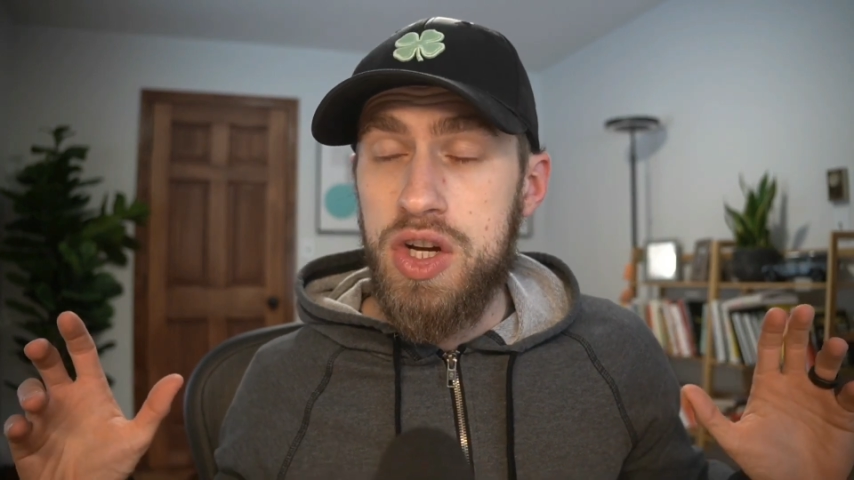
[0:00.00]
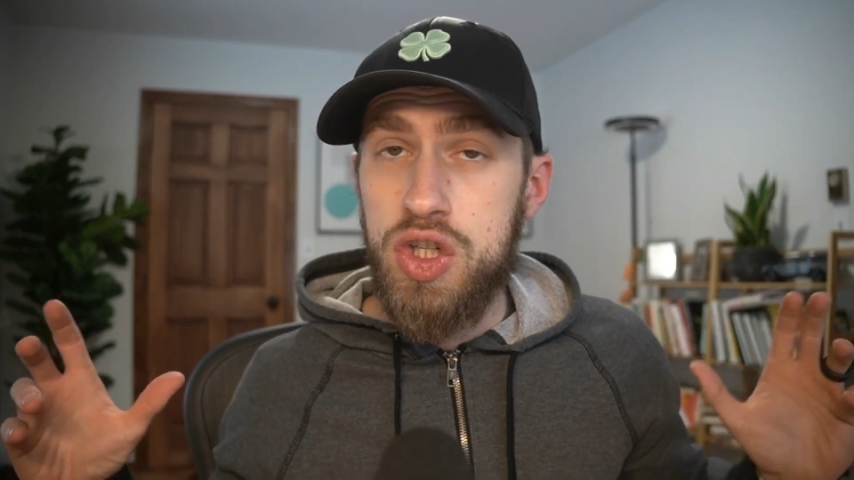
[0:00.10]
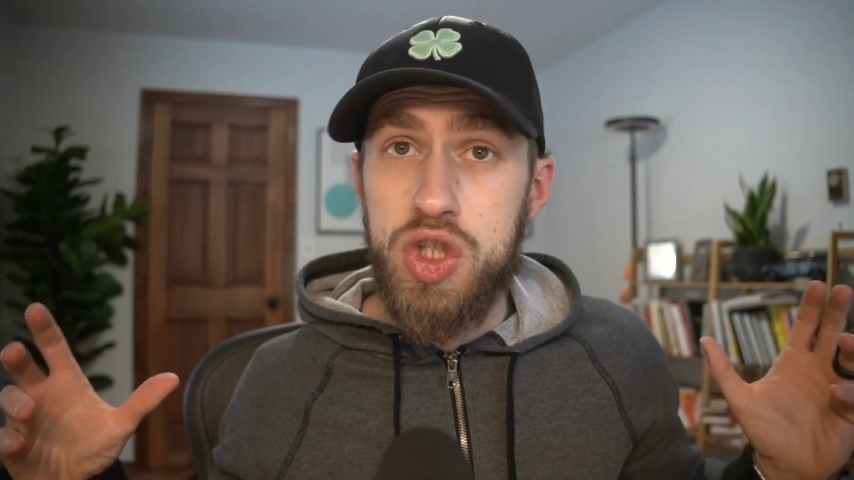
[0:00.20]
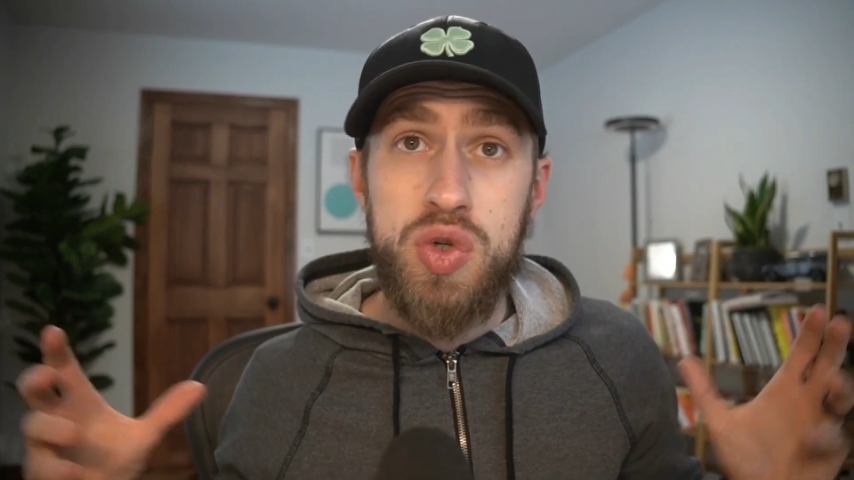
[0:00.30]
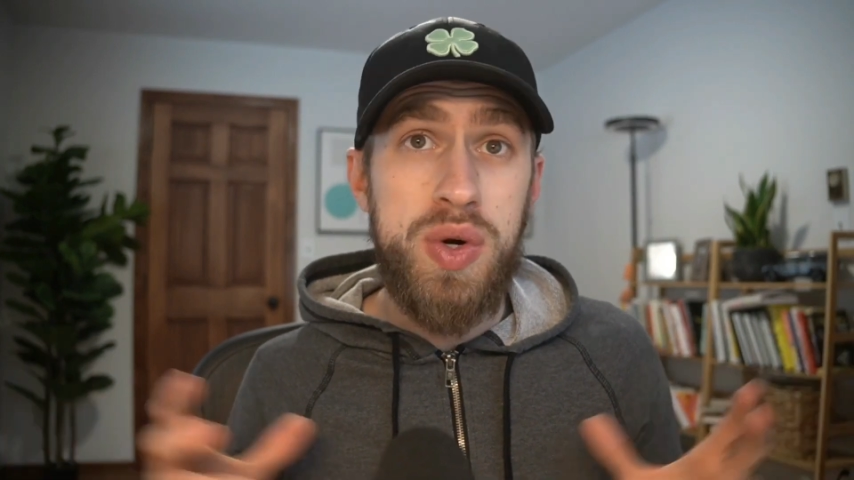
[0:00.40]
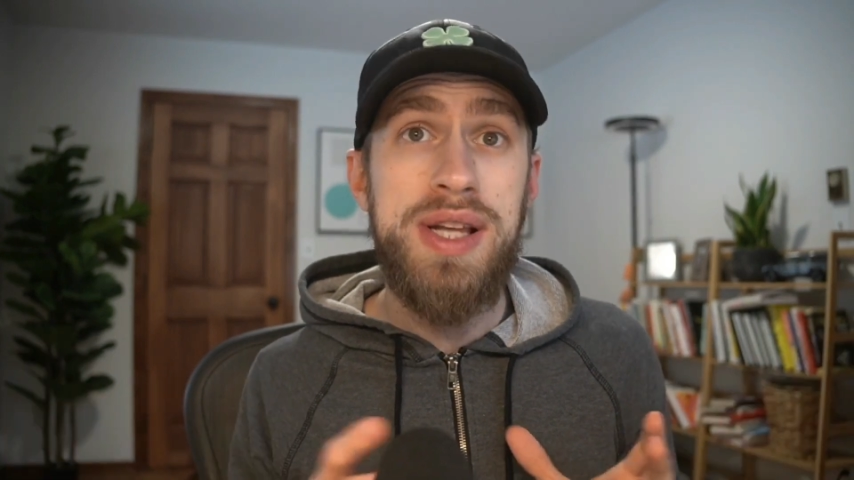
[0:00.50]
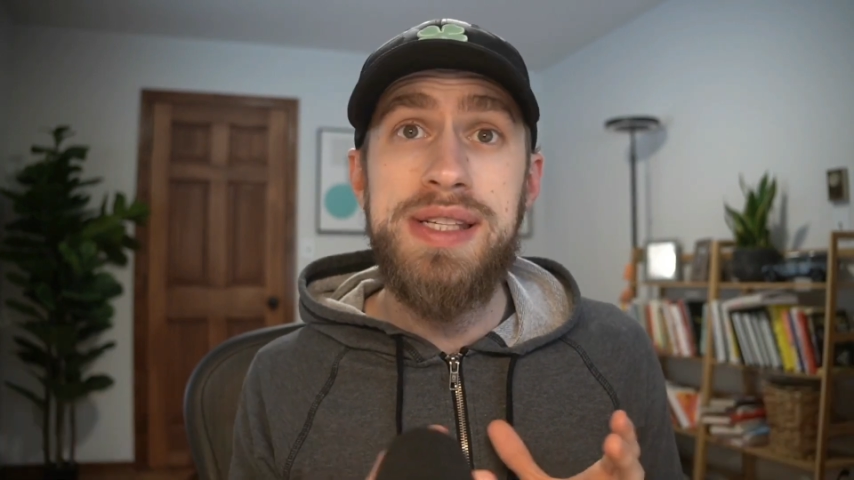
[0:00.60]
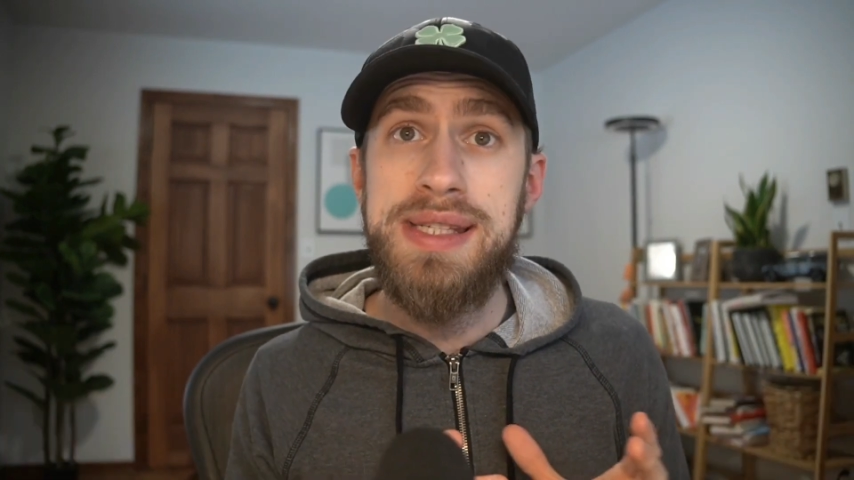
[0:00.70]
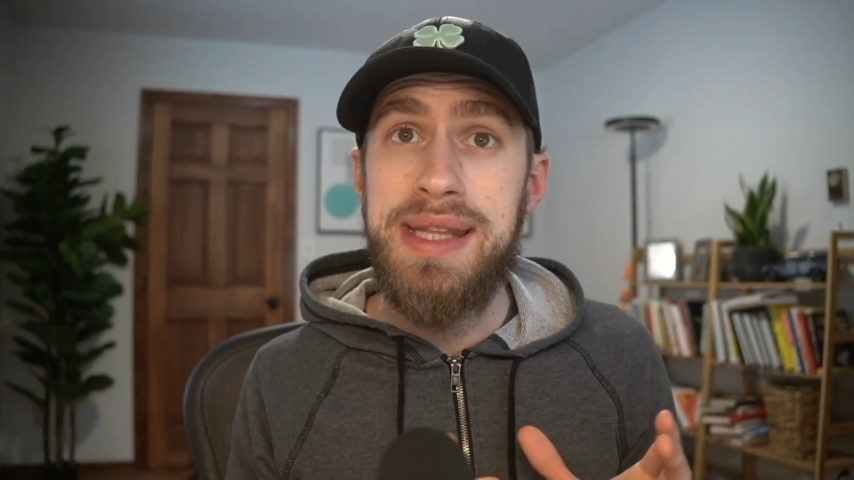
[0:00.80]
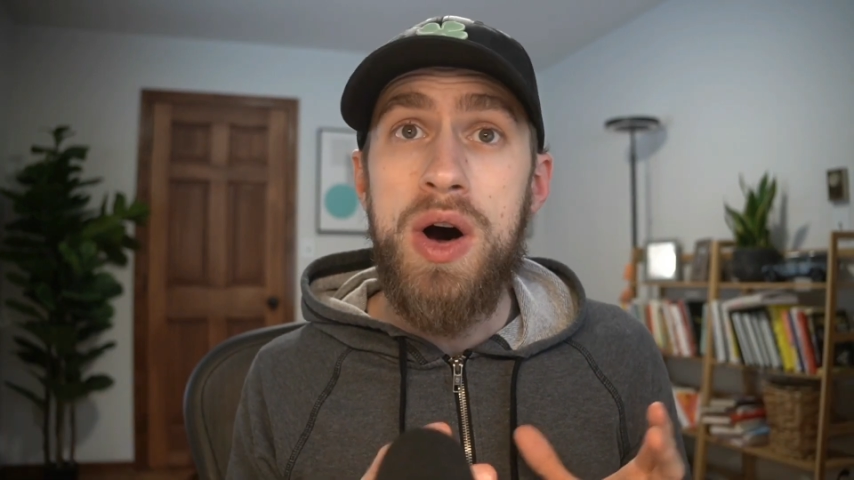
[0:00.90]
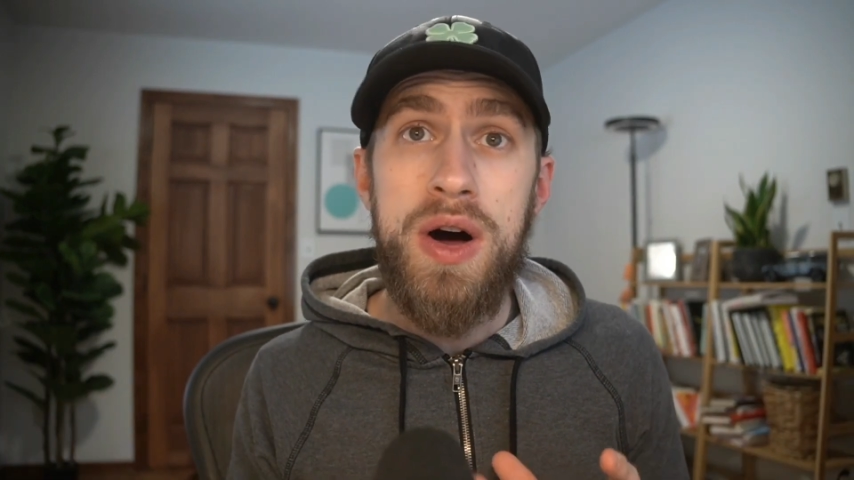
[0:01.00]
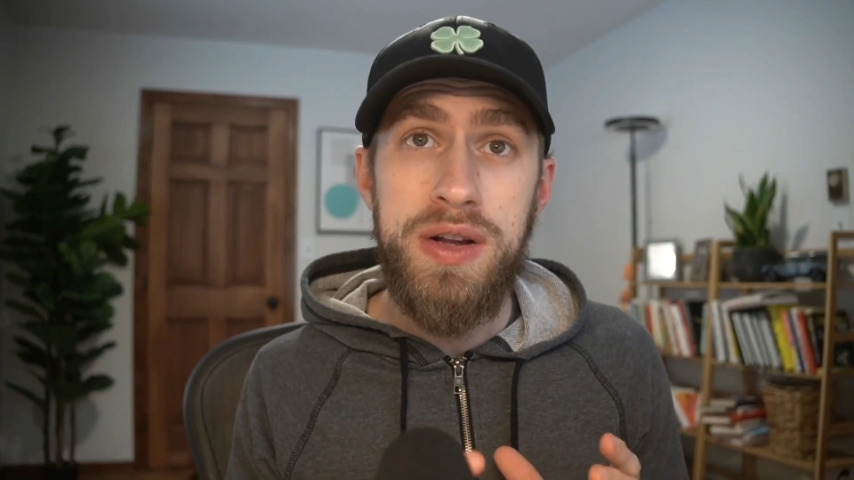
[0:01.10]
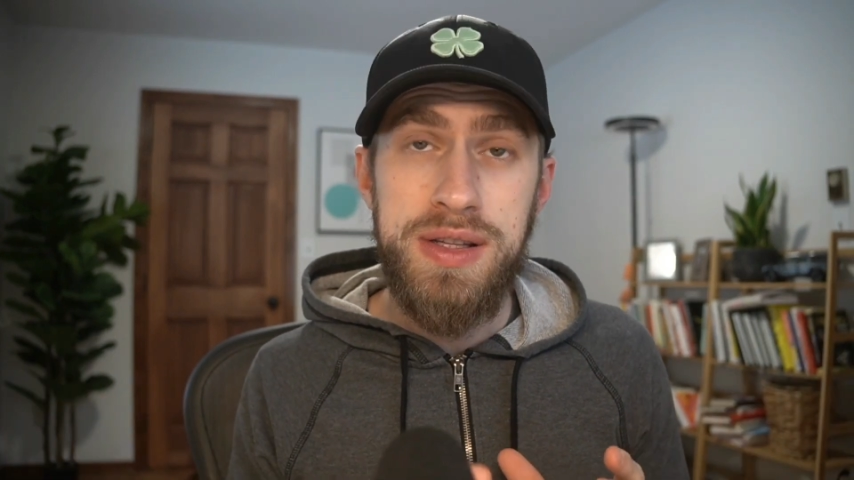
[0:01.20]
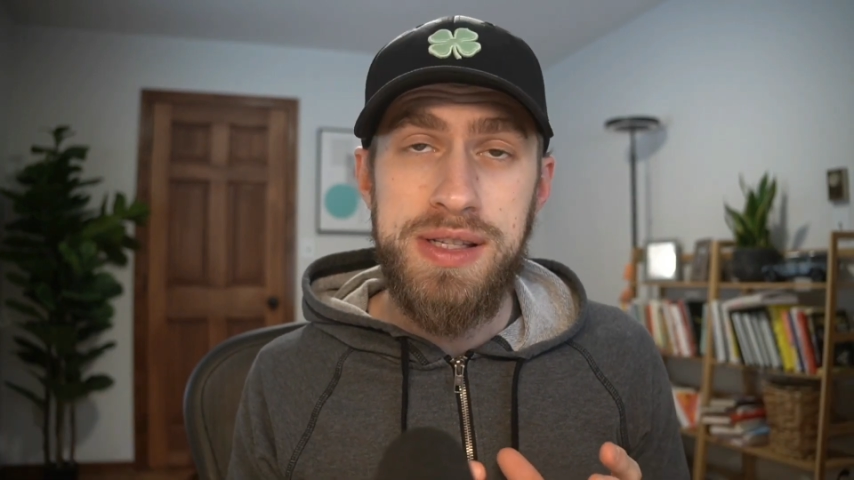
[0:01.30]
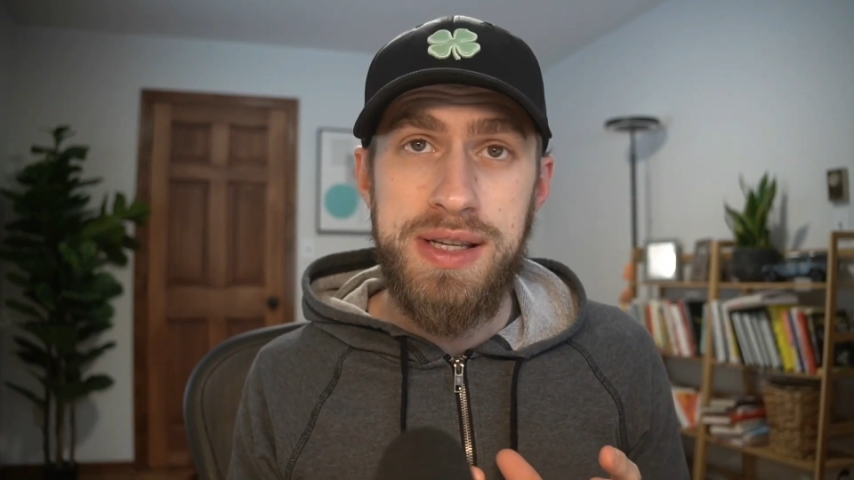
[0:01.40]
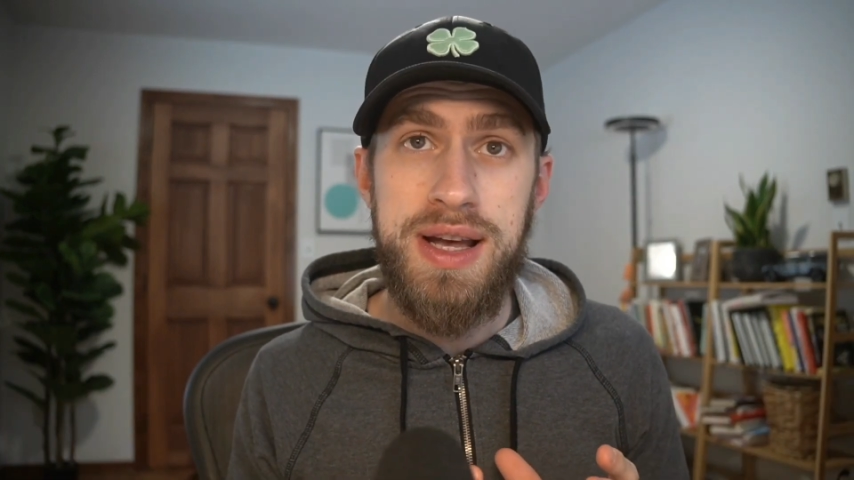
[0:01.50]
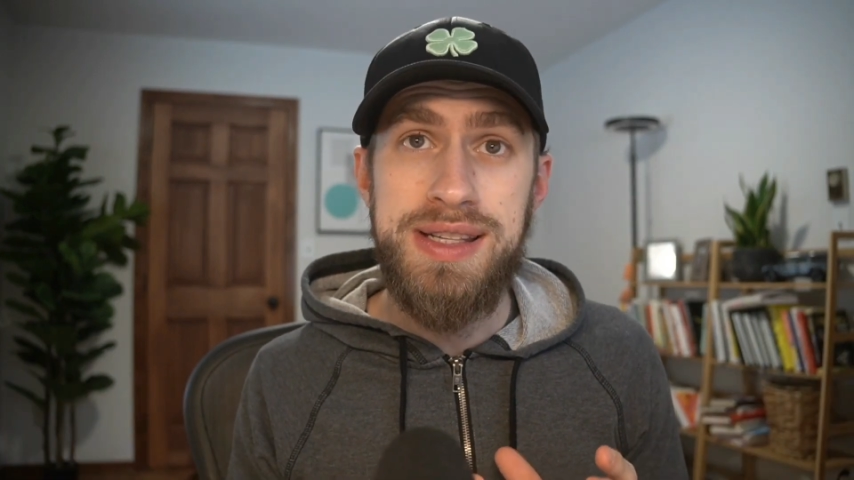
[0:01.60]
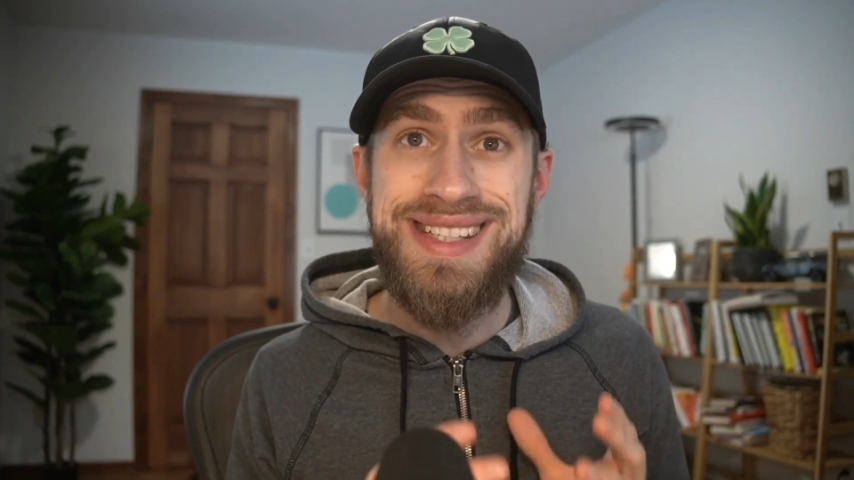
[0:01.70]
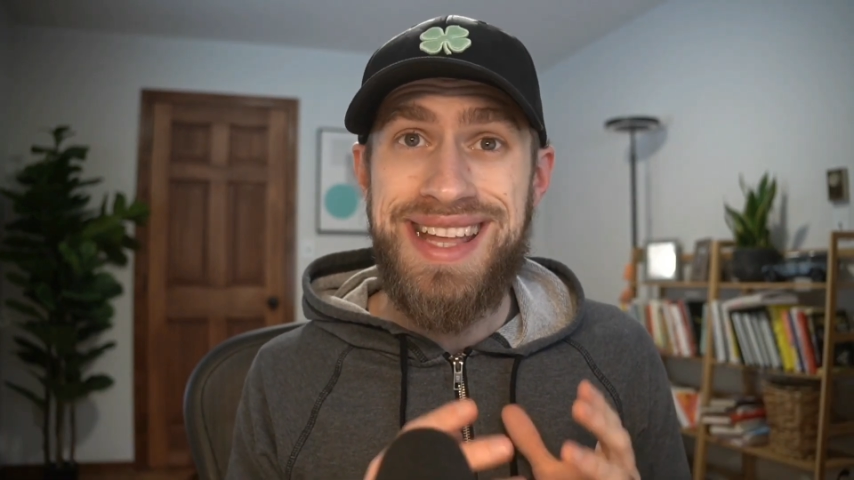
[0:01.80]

shrinks the audience size